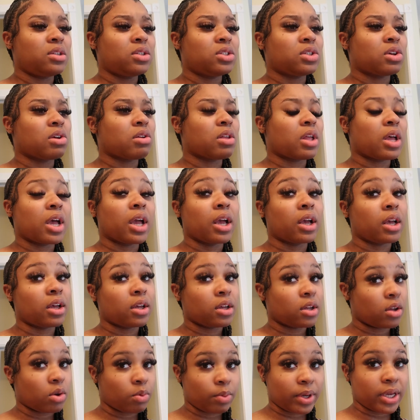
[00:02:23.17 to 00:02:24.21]
so like
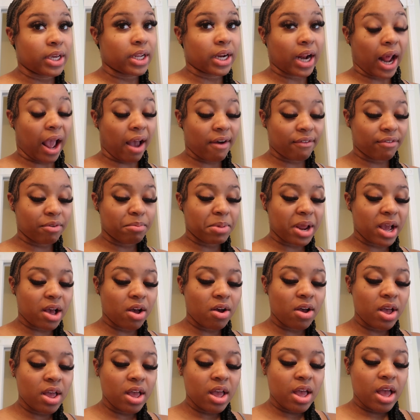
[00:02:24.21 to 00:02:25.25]
a week and a half from
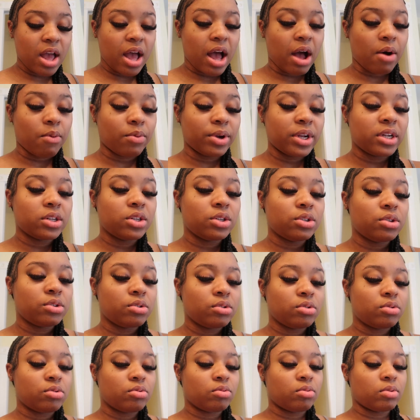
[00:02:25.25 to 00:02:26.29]
now, I want to
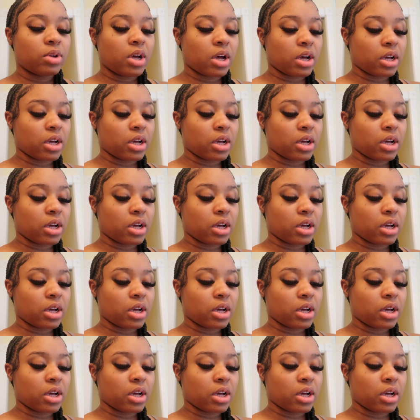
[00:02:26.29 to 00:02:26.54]
do